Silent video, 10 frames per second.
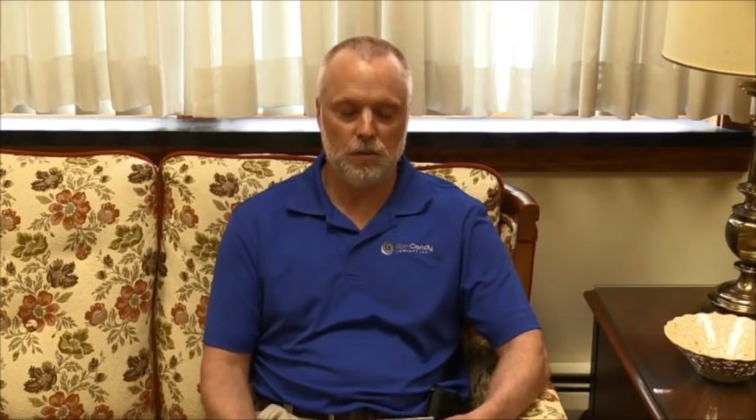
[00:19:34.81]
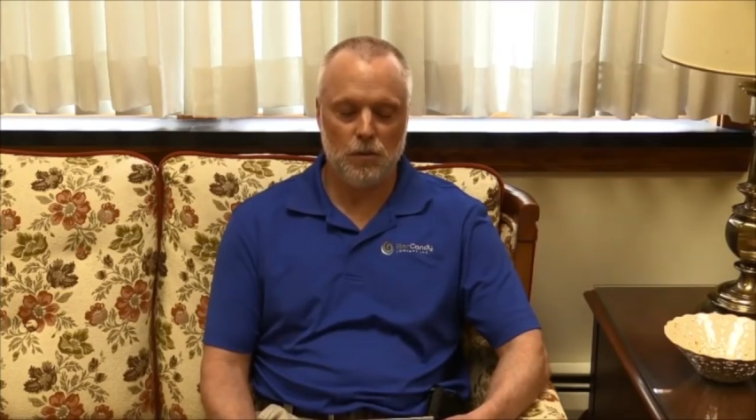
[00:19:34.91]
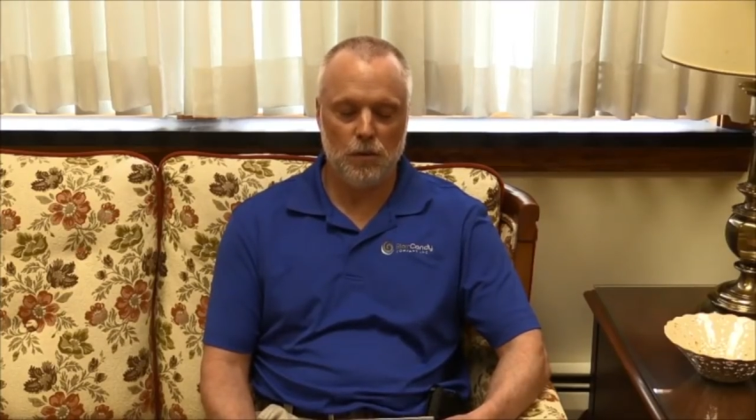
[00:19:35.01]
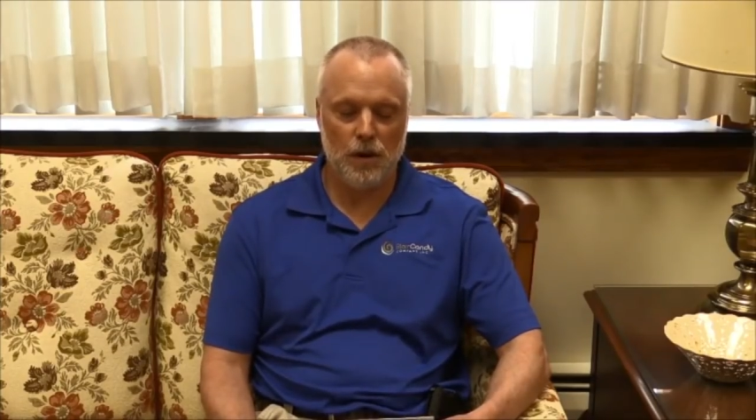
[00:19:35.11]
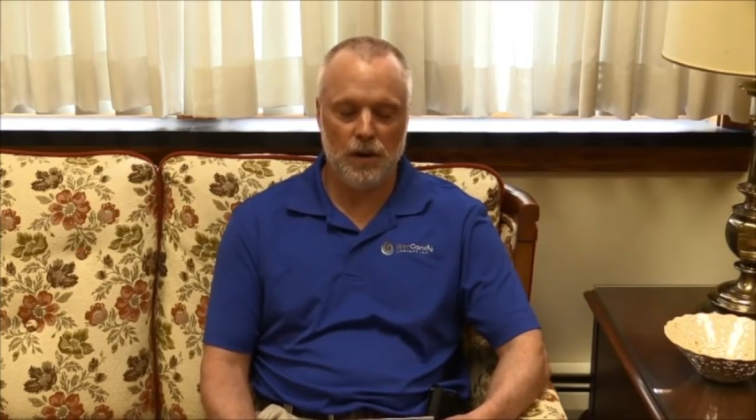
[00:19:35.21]

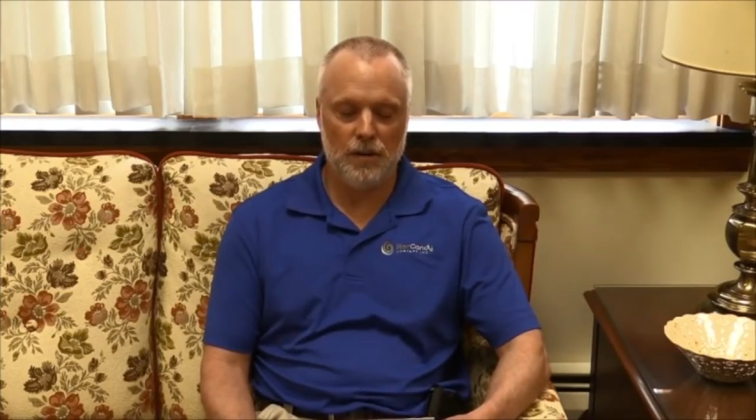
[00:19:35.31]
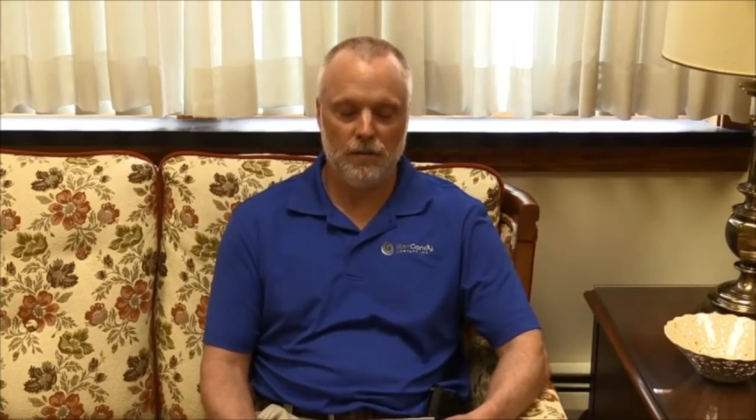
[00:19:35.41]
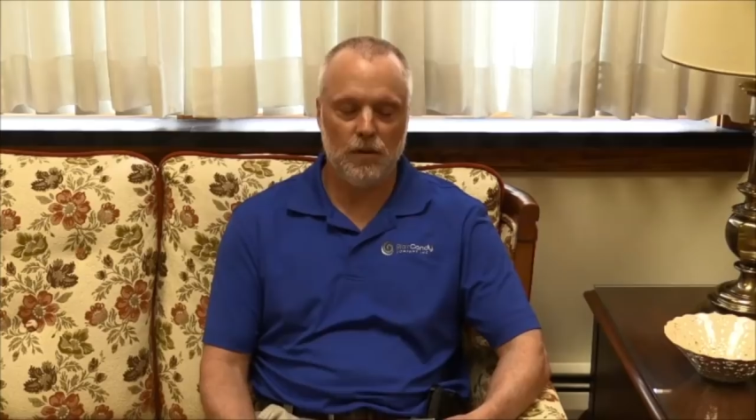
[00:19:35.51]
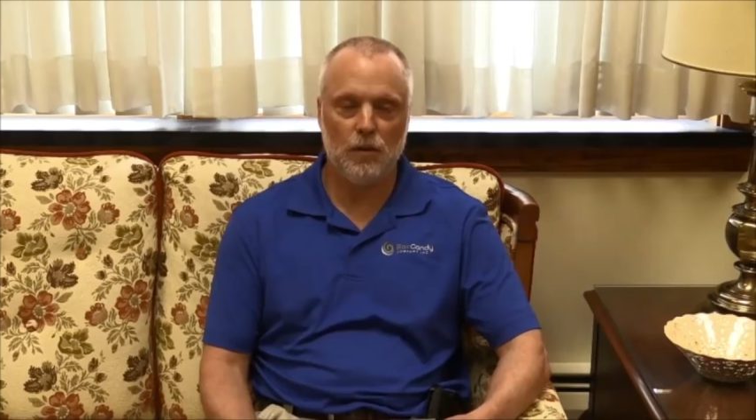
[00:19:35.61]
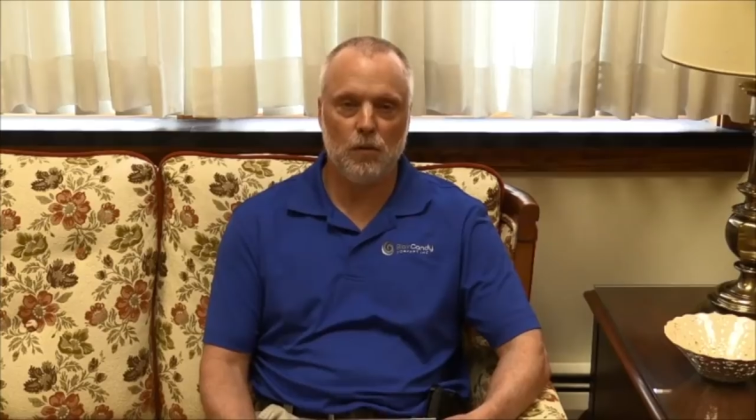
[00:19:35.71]

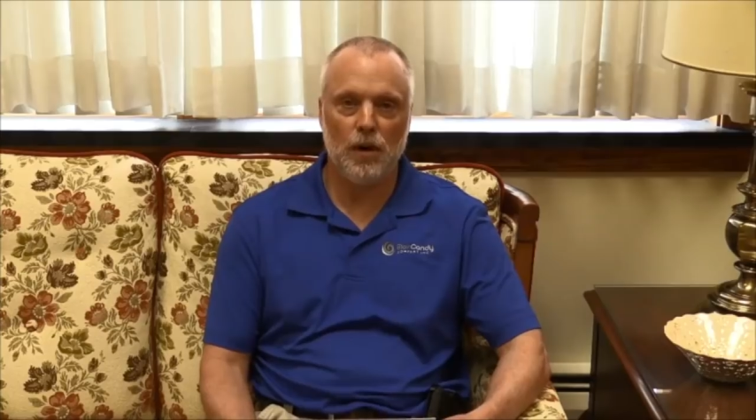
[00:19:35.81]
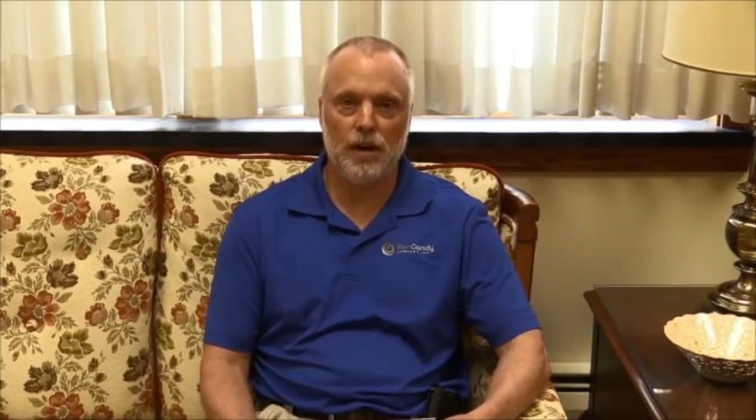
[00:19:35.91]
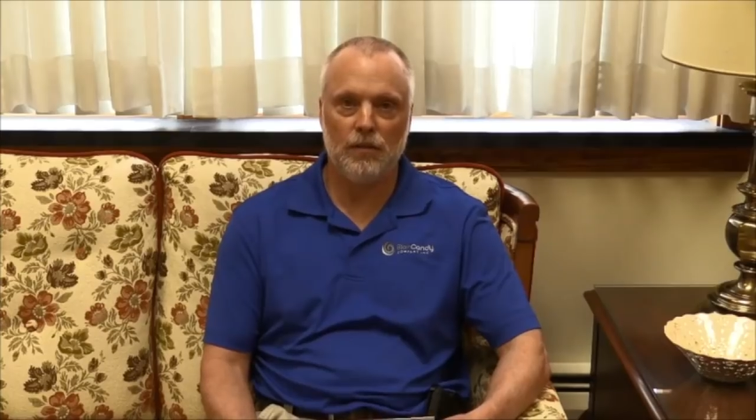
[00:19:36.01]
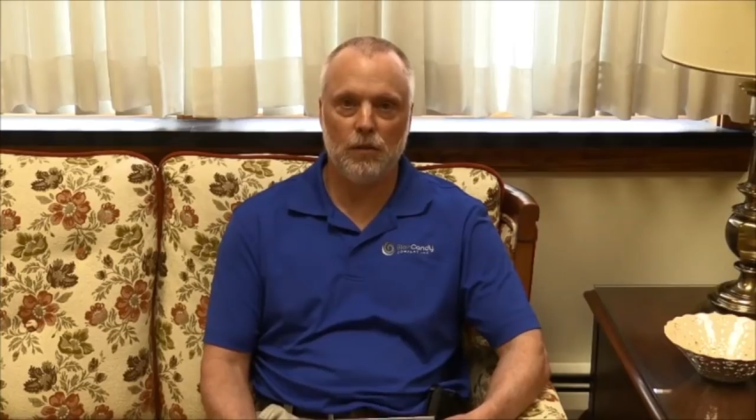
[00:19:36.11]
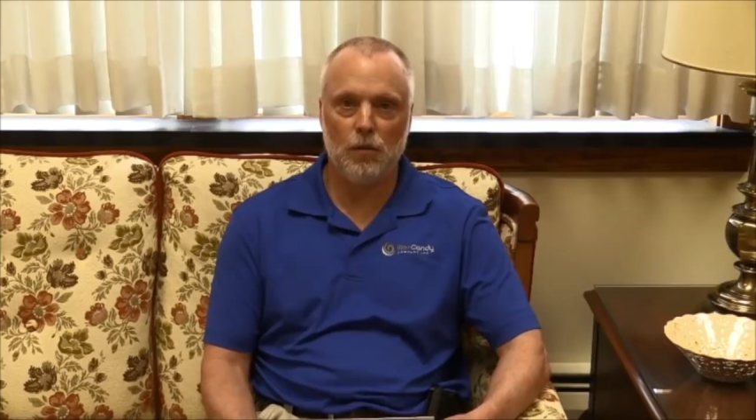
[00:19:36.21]
wherever and
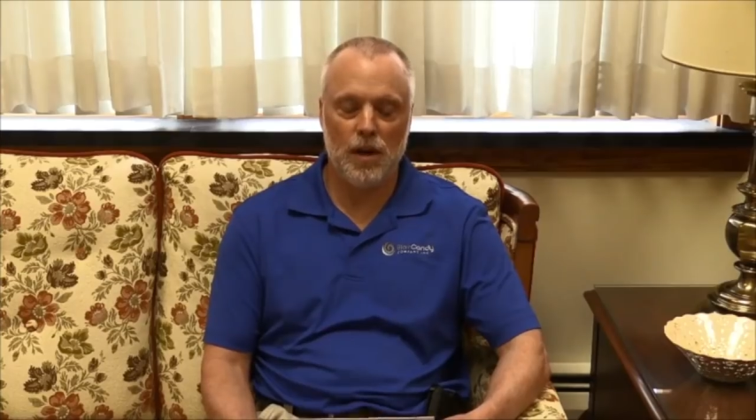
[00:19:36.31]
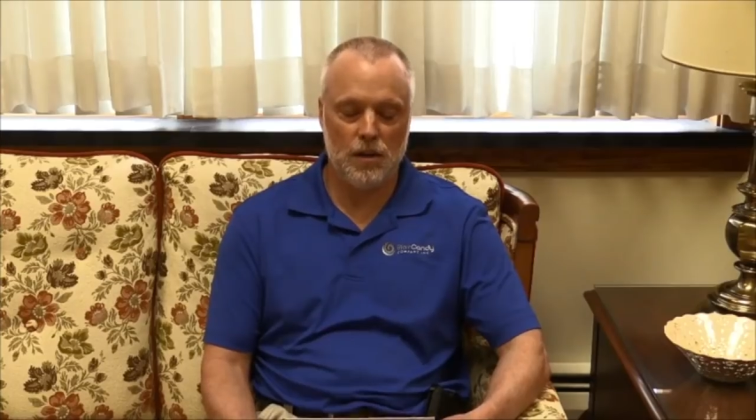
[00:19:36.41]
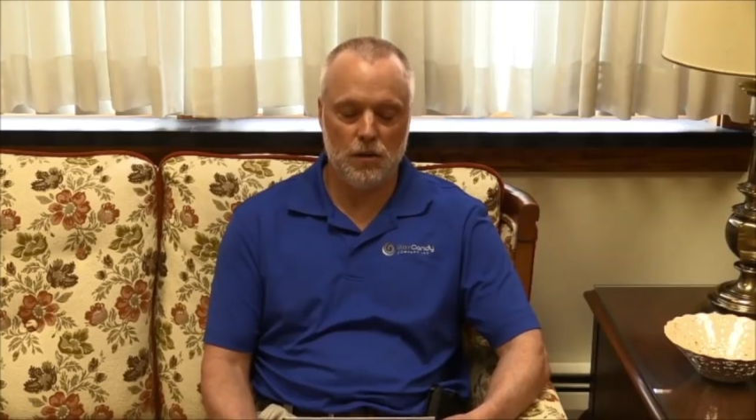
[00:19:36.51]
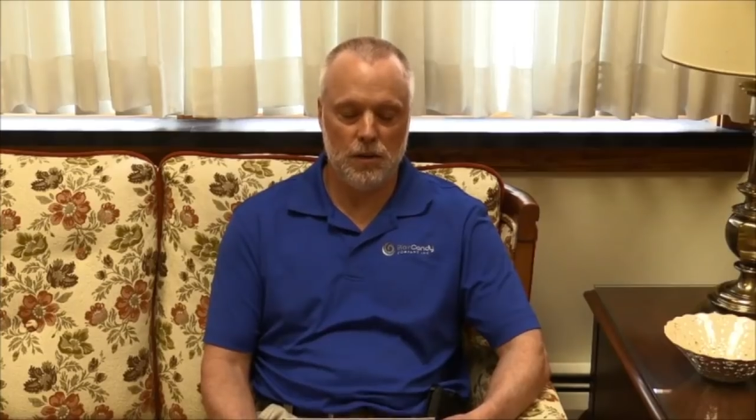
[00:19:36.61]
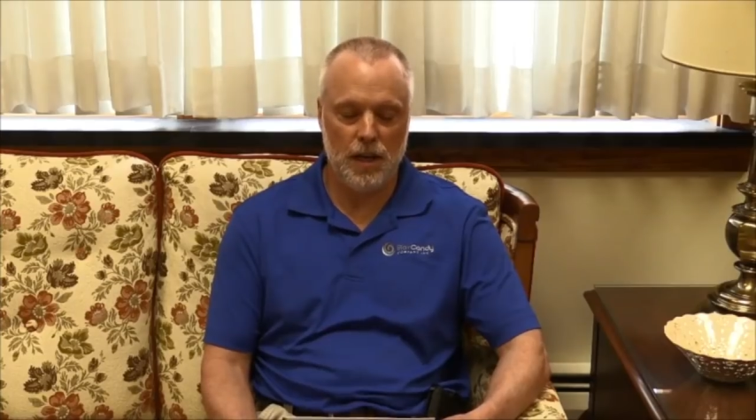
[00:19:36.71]
whatever way
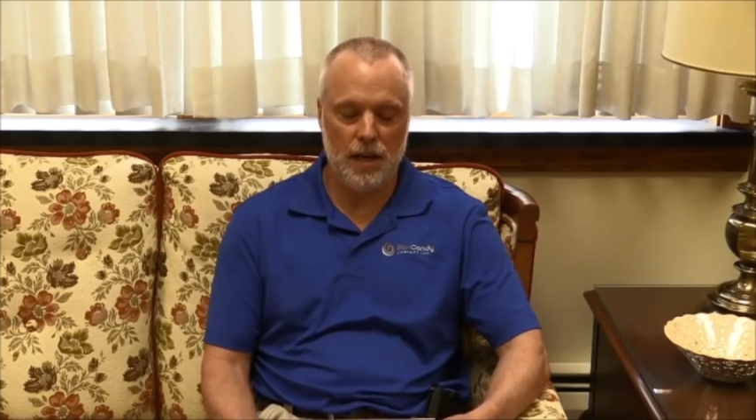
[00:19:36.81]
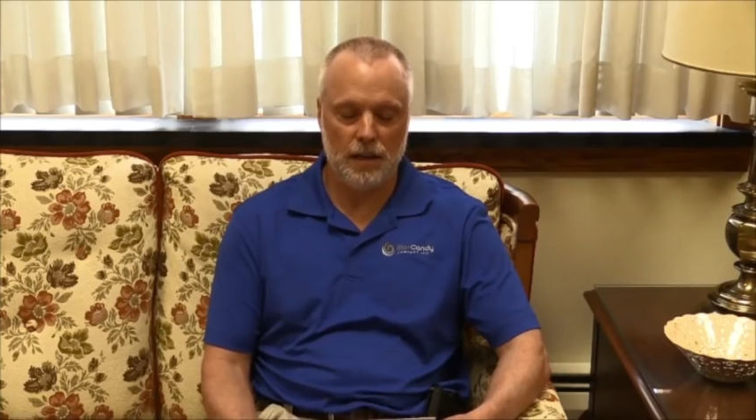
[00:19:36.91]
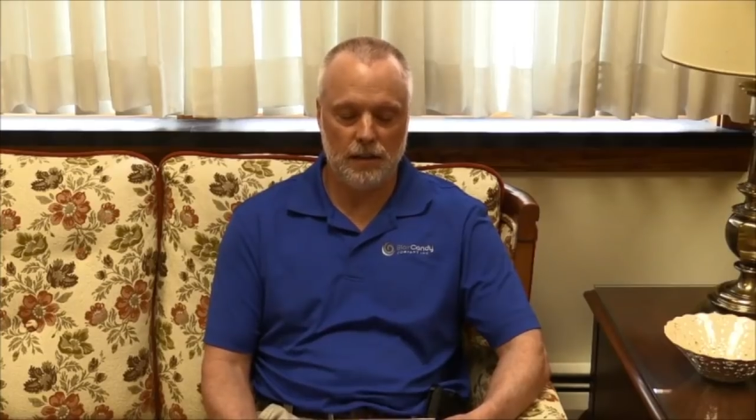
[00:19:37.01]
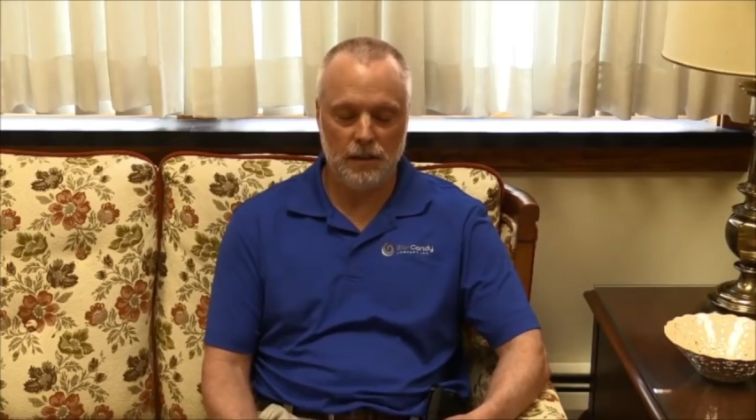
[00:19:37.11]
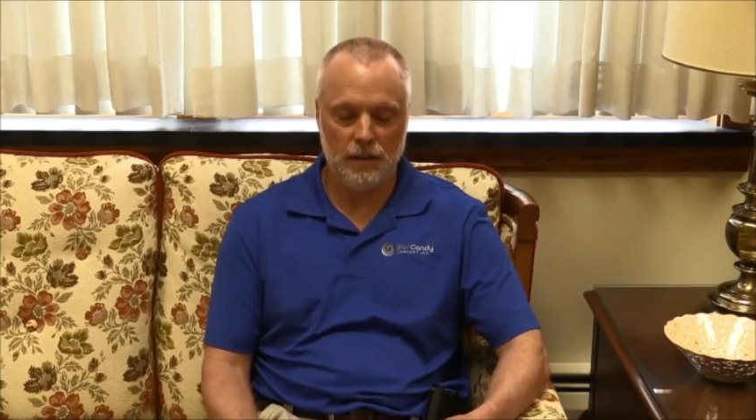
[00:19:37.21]
you can.